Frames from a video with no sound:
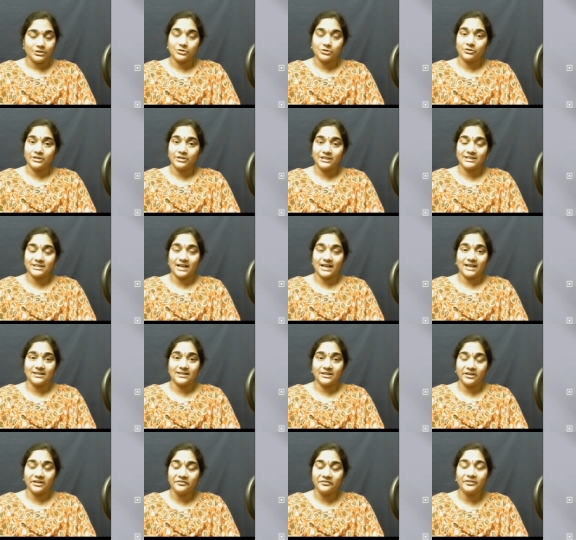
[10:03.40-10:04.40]
So these are
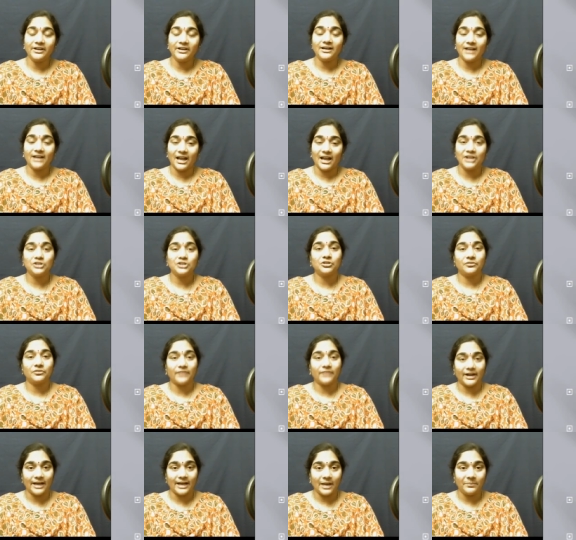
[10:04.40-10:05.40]
the different kinds
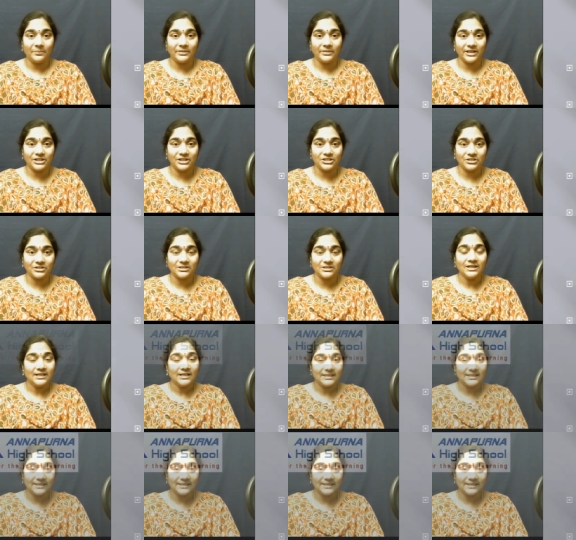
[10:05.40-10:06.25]
of adaptation